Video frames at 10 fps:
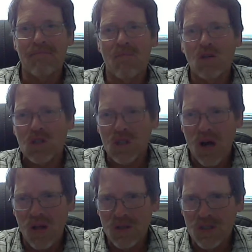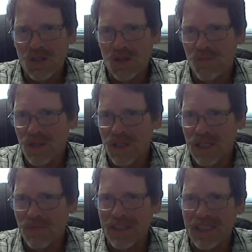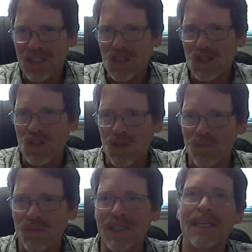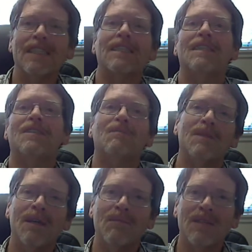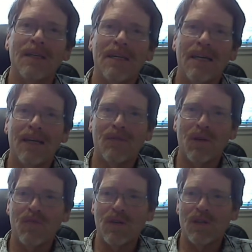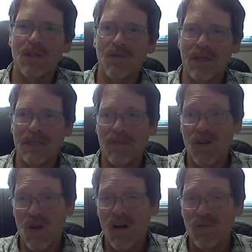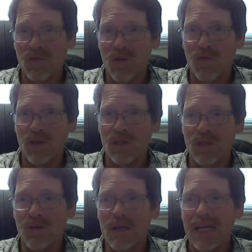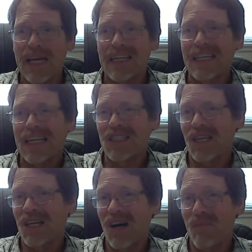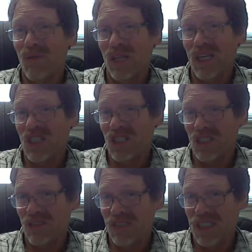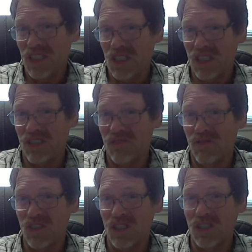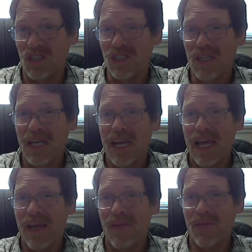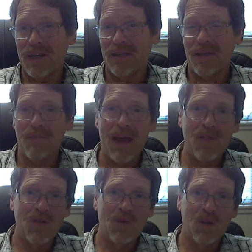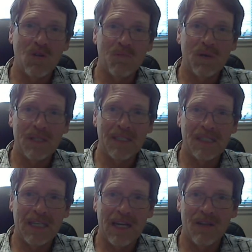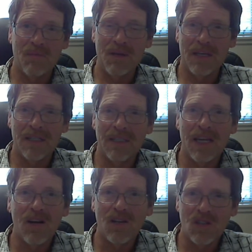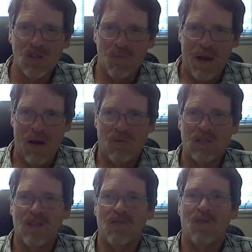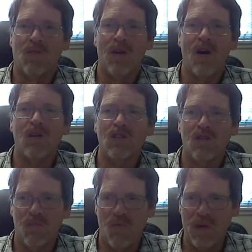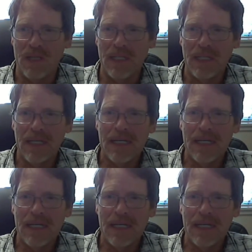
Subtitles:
Most scholars do believe that this sermon, as it's sometimes referred to and very often referred to, is actually a compilation of teachings of Jesus, and that Matthew and Luke put these together because they are so powerful, that they are so pointed.